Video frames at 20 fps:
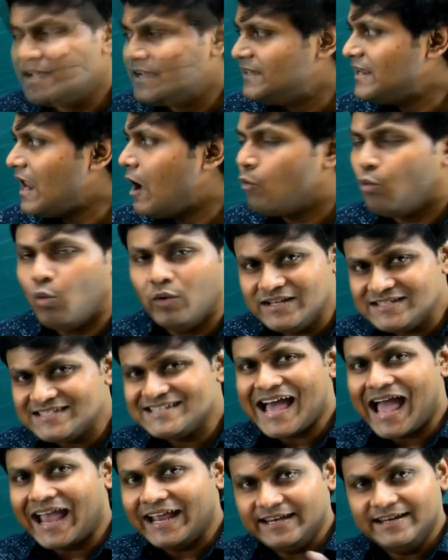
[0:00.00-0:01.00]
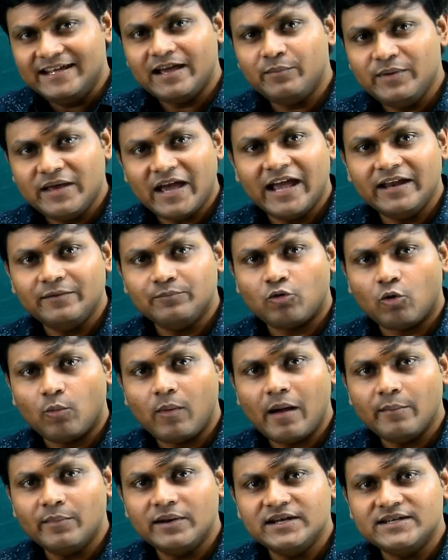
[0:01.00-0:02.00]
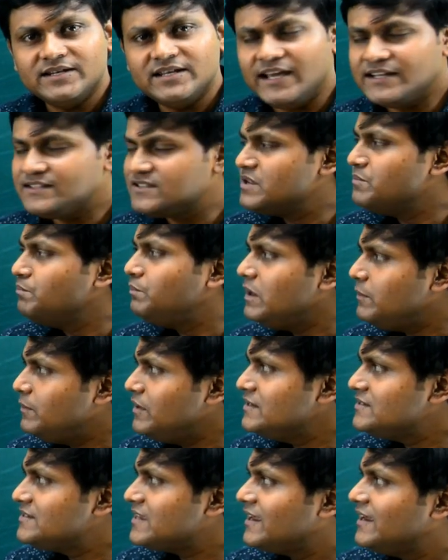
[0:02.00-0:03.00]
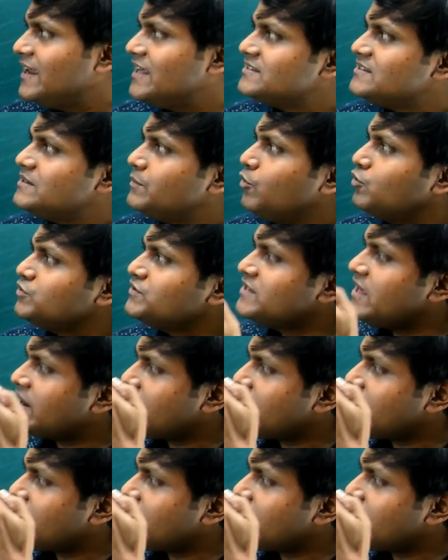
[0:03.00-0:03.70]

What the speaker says: Now, what is the idea behind probability? It simply means that, let's suppose there